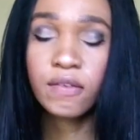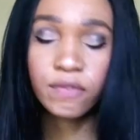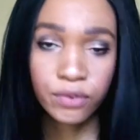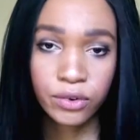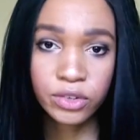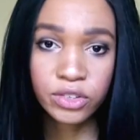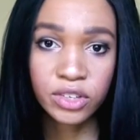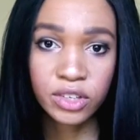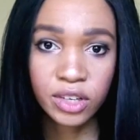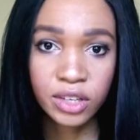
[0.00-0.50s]

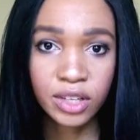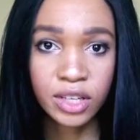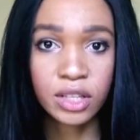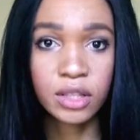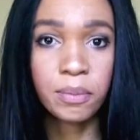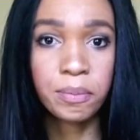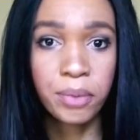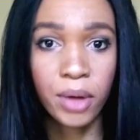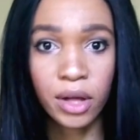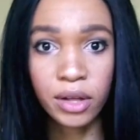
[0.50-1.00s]
Unfortunately,
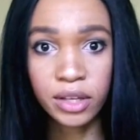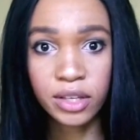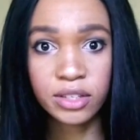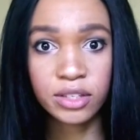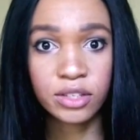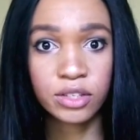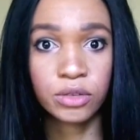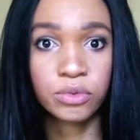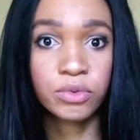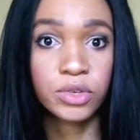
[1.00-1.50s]
the
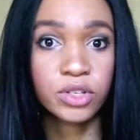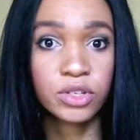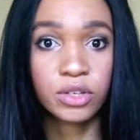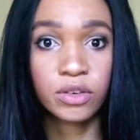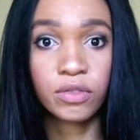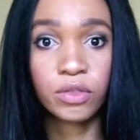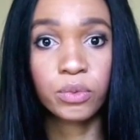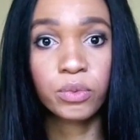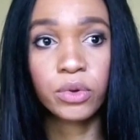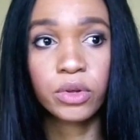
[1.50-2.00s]
Balkans is a region
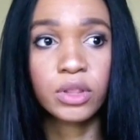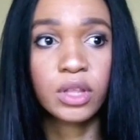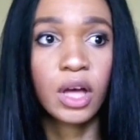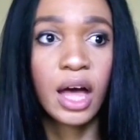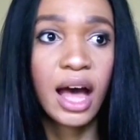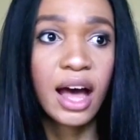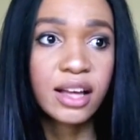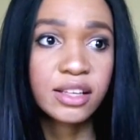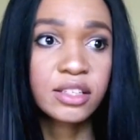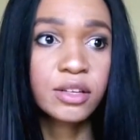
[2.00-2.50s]
of the world that
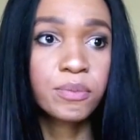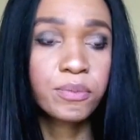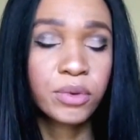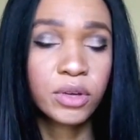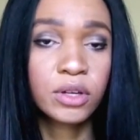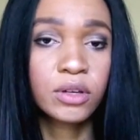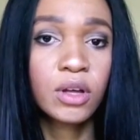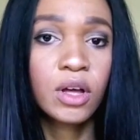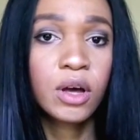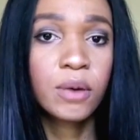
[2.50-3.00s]
hasn't
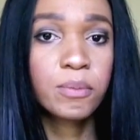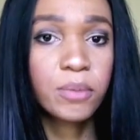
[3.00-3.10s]
been